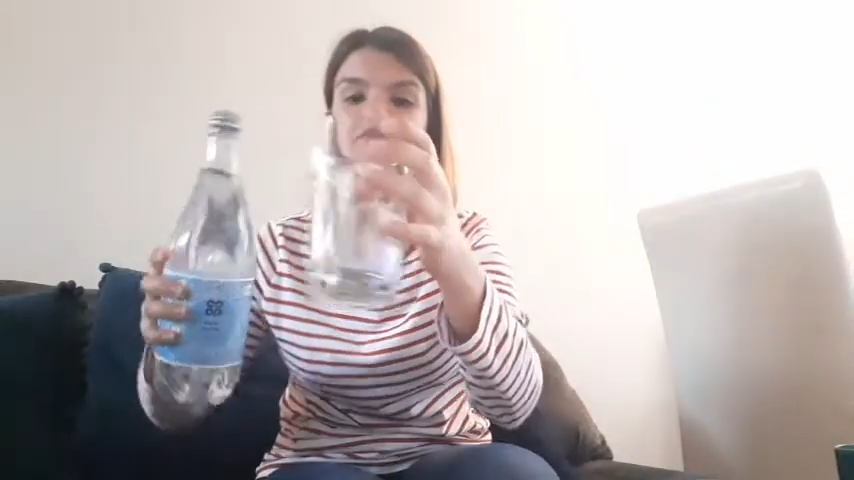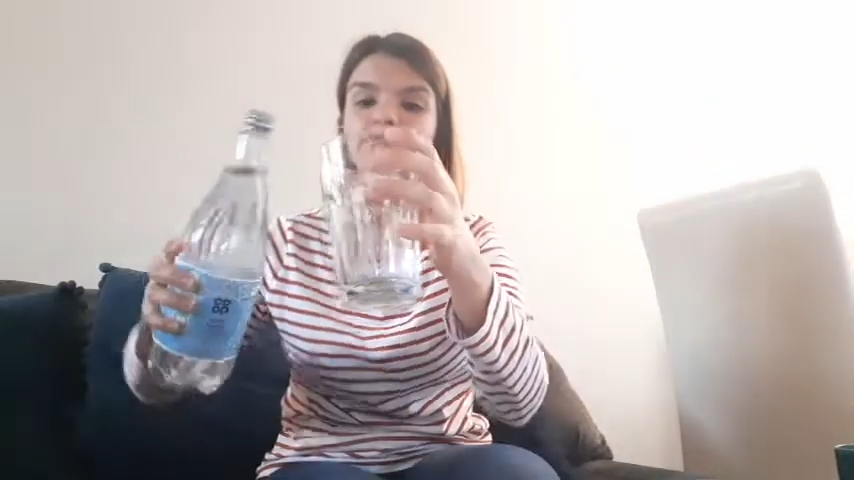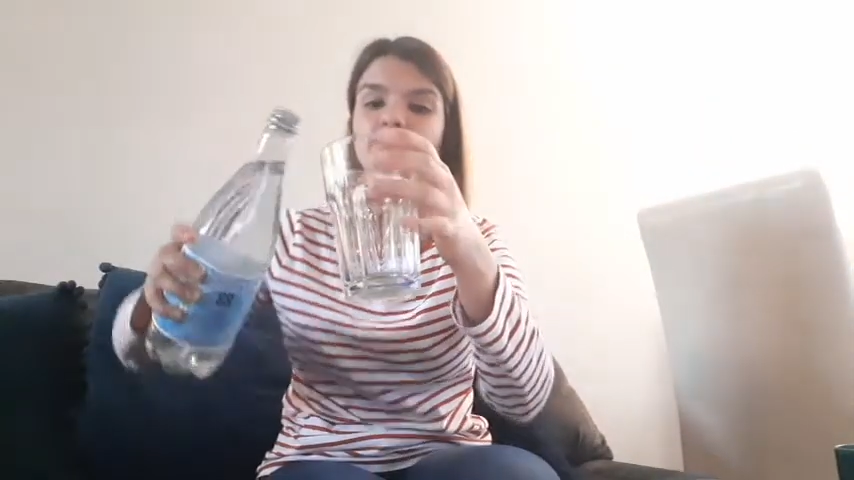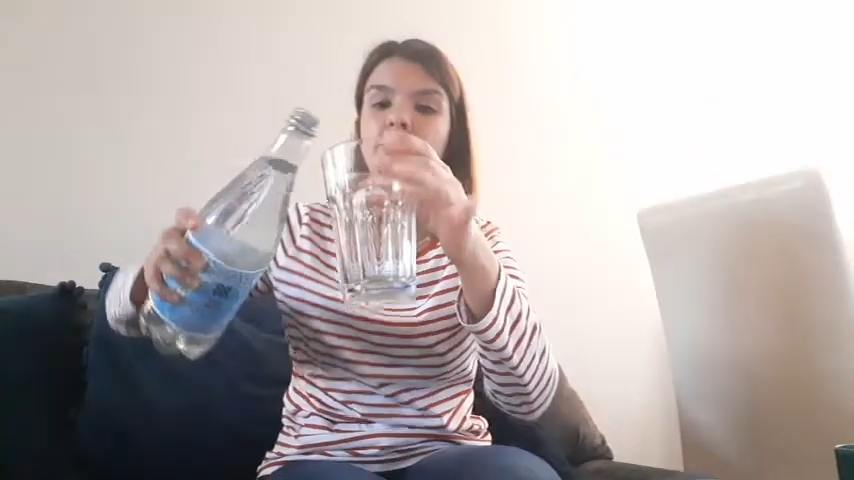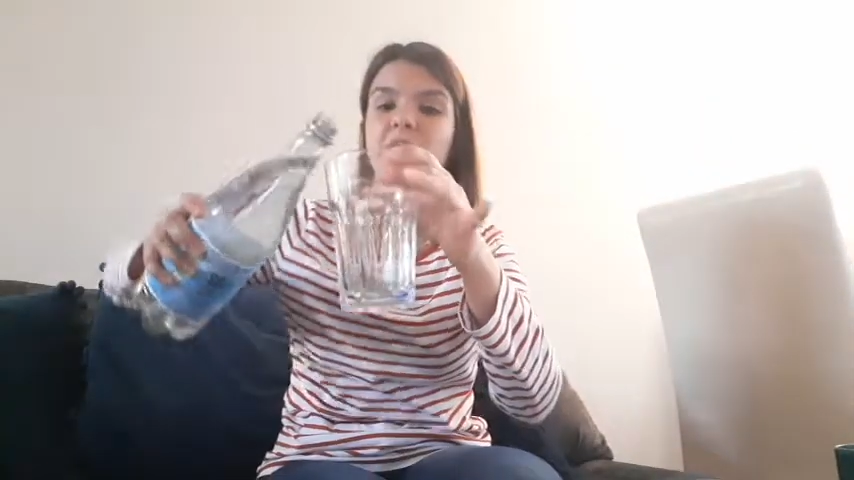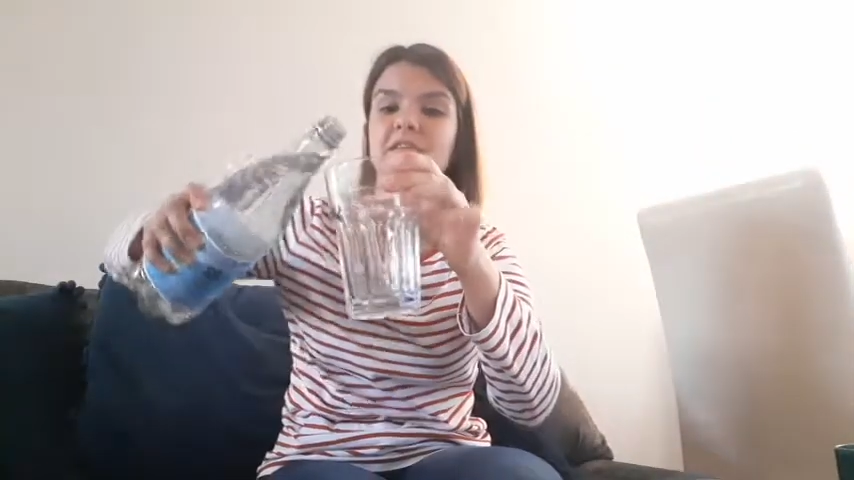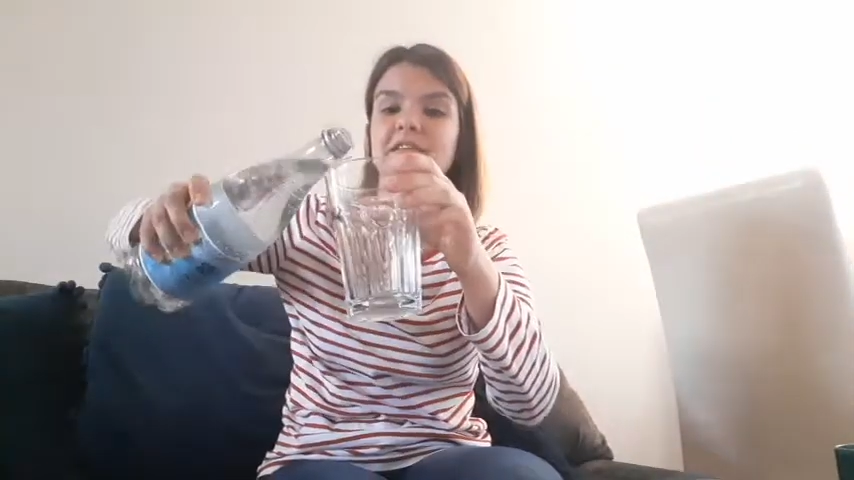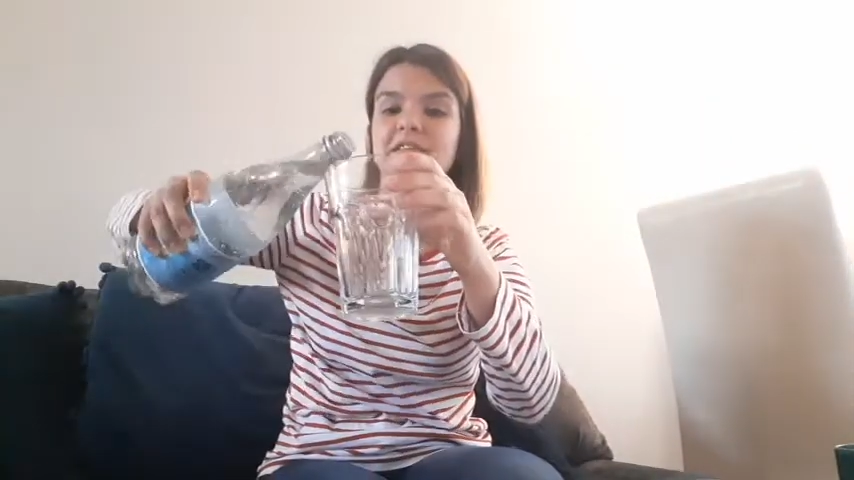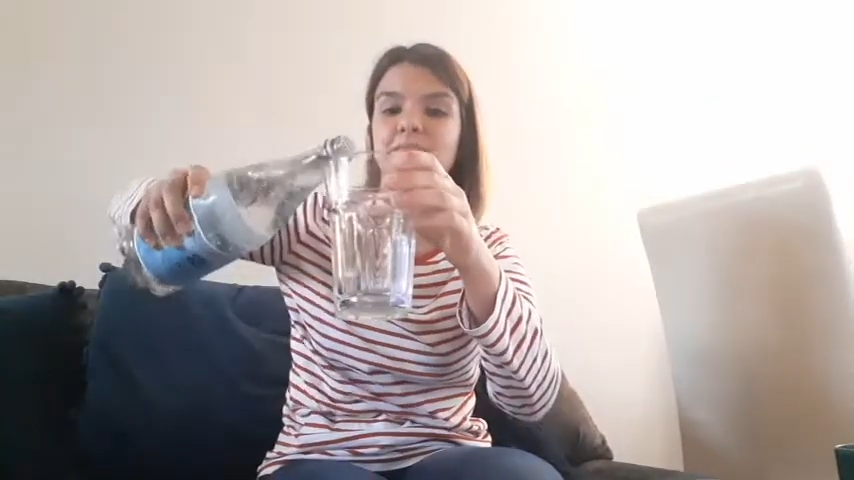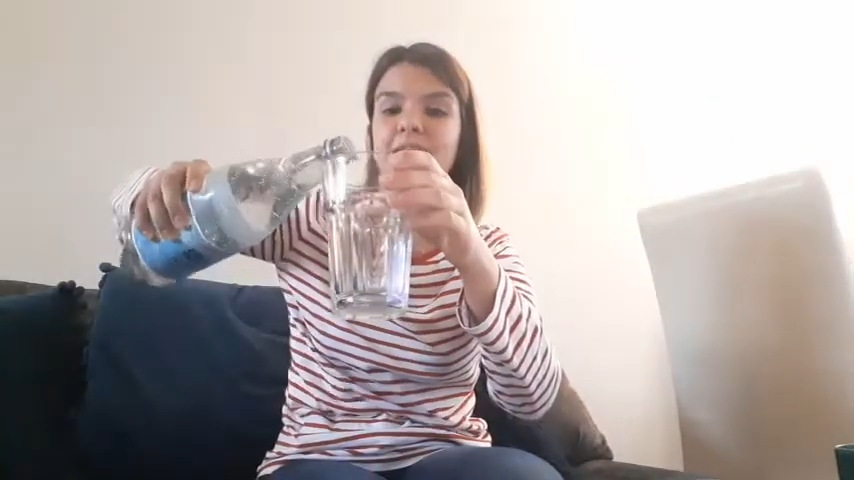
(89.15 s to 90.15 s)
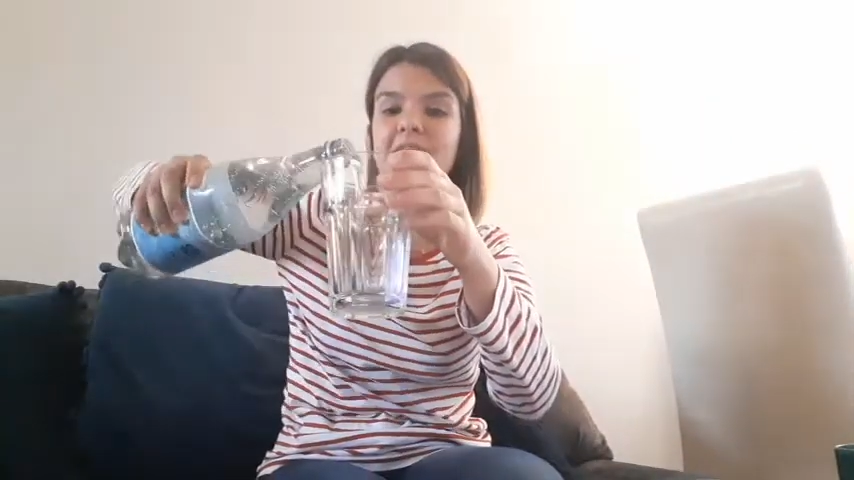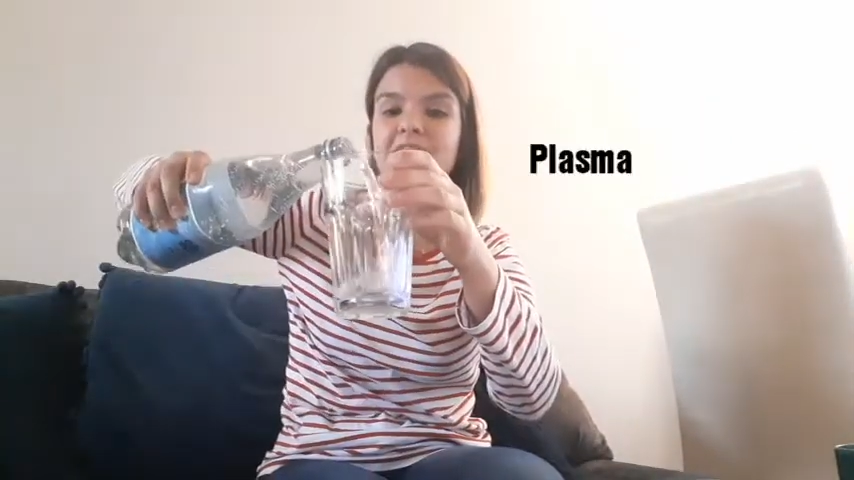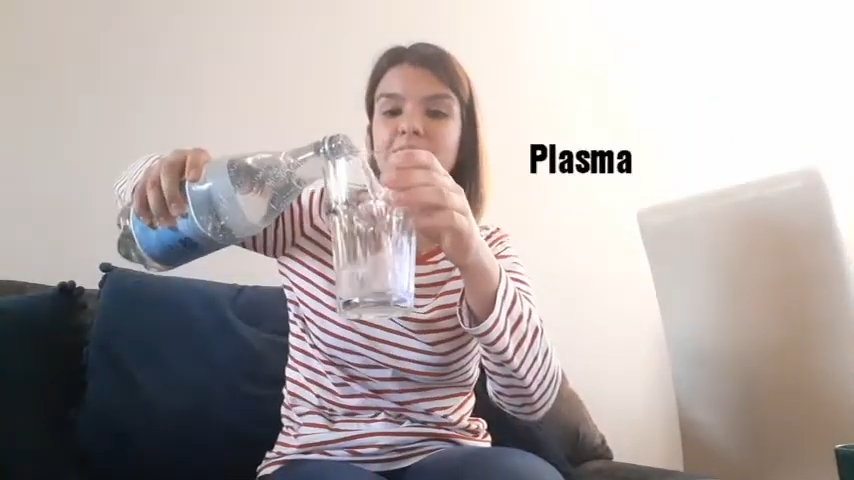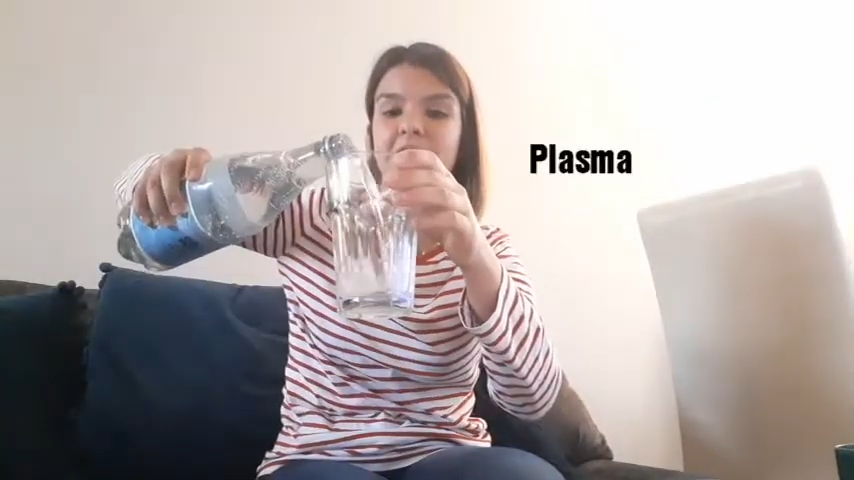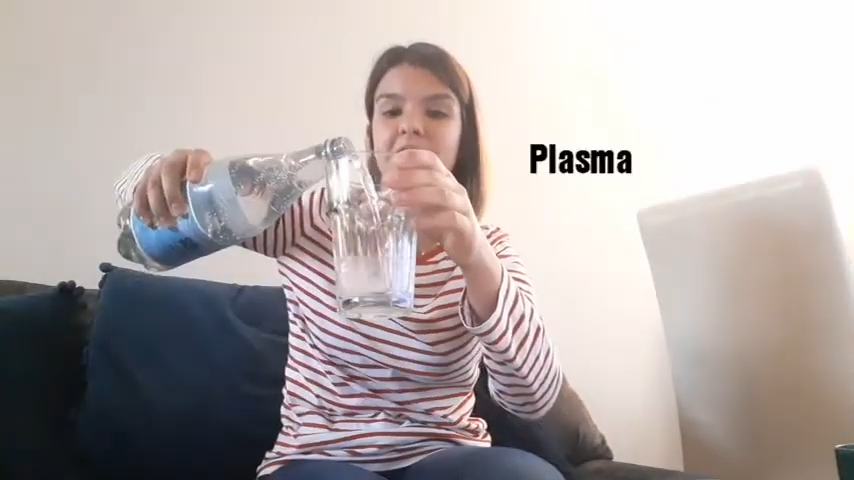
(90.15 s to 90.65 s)
Remember, this is
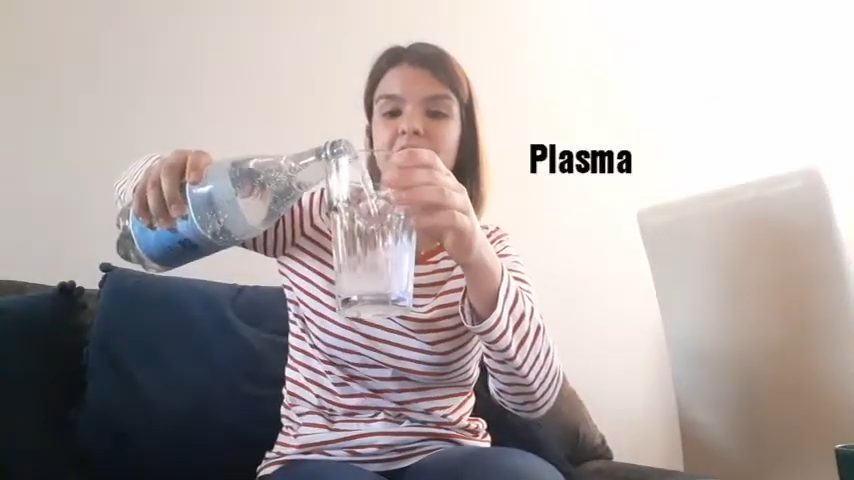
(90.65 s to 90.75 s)
plasma,